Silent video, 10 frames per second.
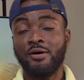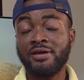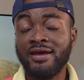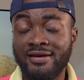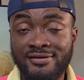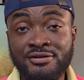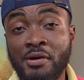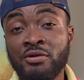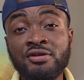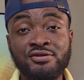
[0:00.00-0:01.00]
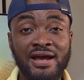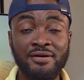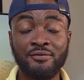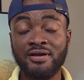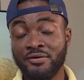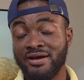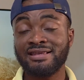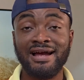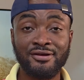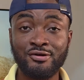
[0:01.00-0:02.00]
Okay, so we're going to try and recreate
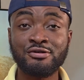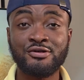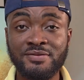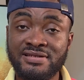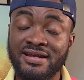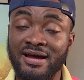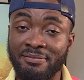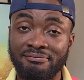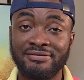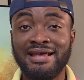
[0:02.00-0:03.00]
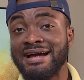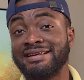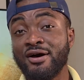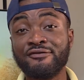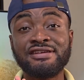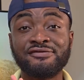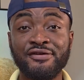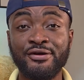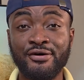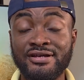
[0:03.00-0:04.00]
our YouTube setup. The idea of this
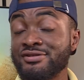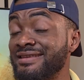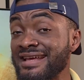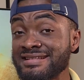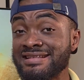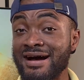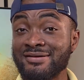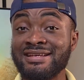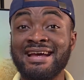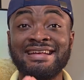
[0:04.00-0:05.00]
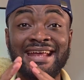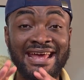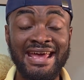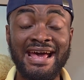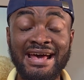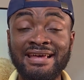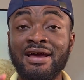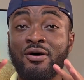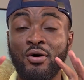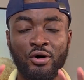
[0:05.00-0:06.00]
video is to test out the AI
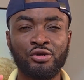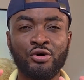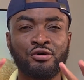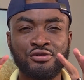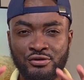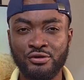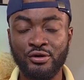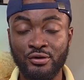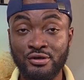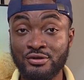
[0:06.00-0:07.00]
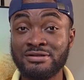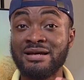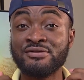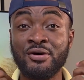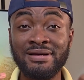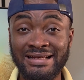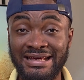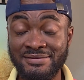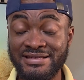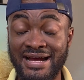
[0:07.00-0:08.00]
audio studio. So Samsung
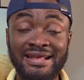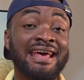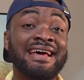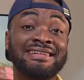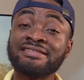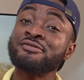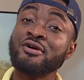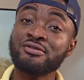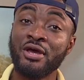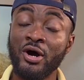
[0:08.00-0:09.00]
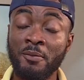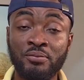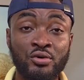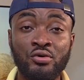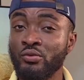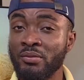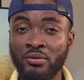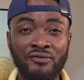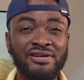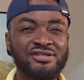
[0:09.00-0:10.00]
claims that this is going to help you
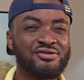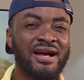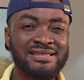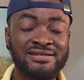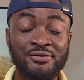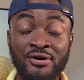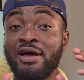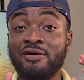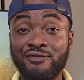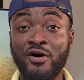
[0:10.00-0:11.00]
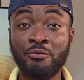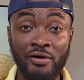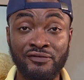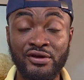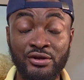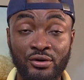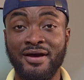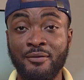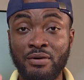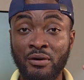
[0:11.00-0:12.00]
remove distracting noise from your video.
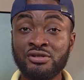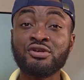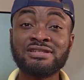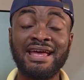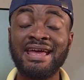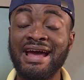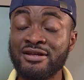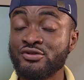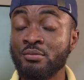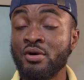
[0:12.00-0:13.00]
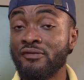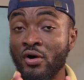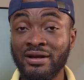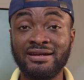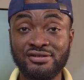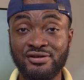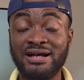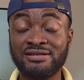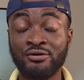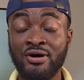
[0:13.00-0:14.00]
We're going to use the AI to remove all the
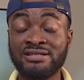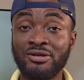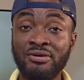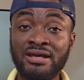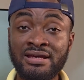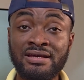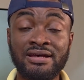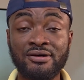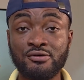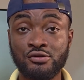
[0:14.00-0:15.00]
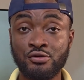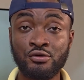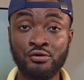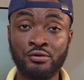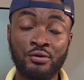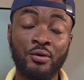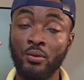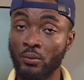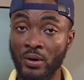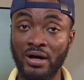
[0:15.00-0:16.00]
distracting noise. 3, 2,
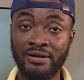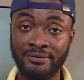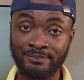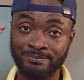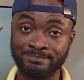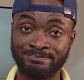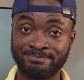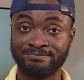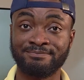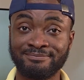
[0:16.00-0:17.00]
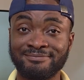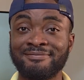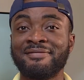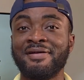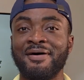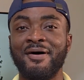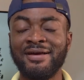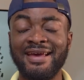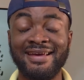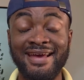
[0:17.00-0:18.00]
1.
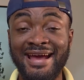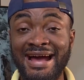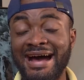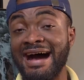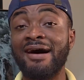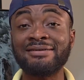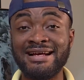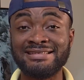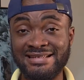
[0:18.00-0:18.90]
Okay. How does this